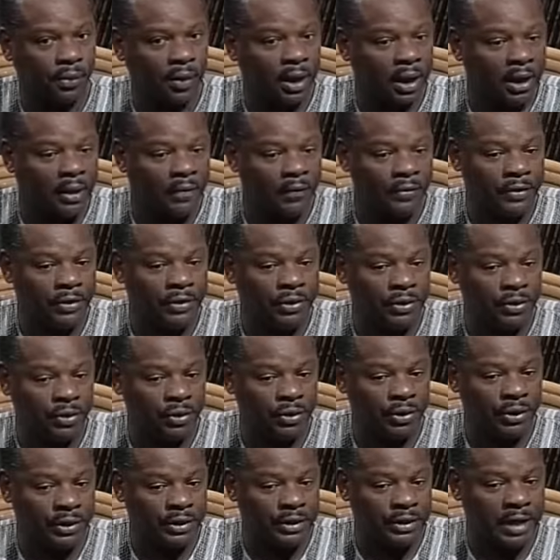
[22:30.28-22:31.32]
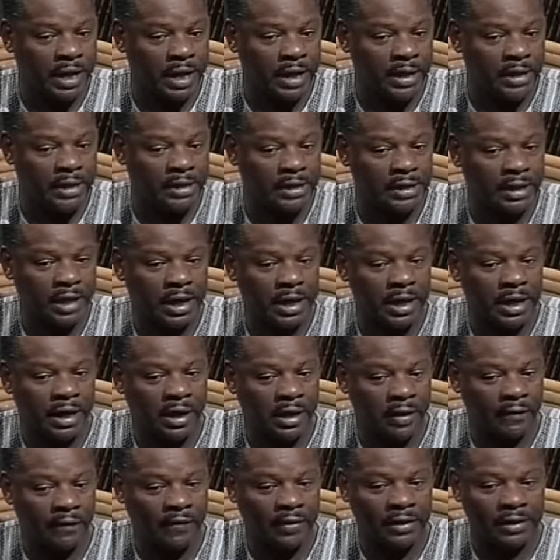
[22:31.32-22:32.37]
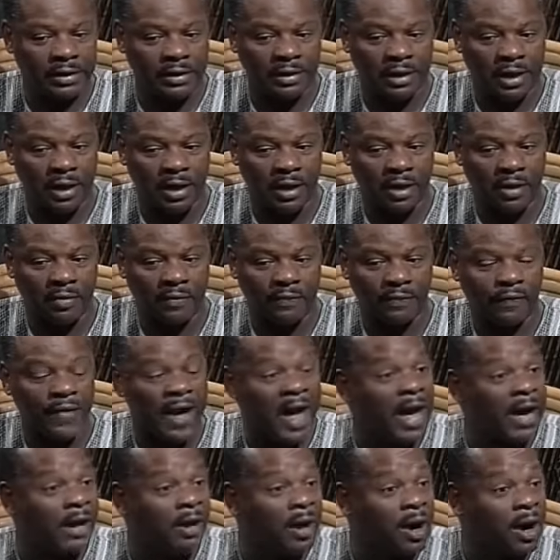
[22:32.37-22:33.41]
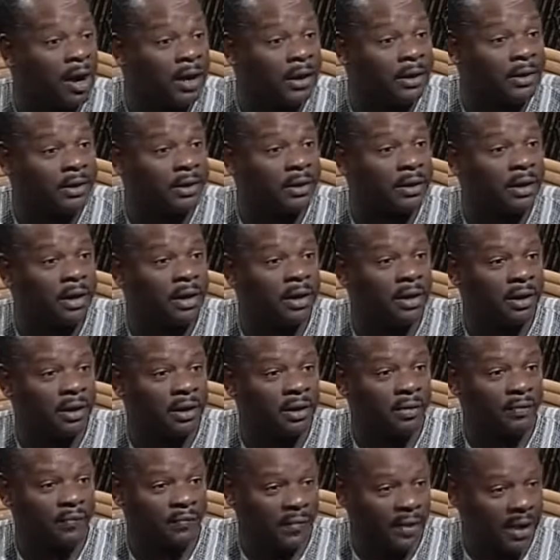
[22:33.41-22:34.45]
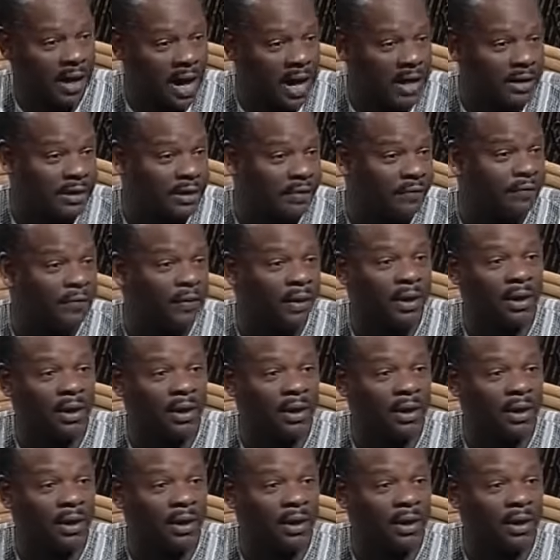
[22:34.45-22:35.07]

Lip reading: if it's social studies, if it's fine arts. Philosophy.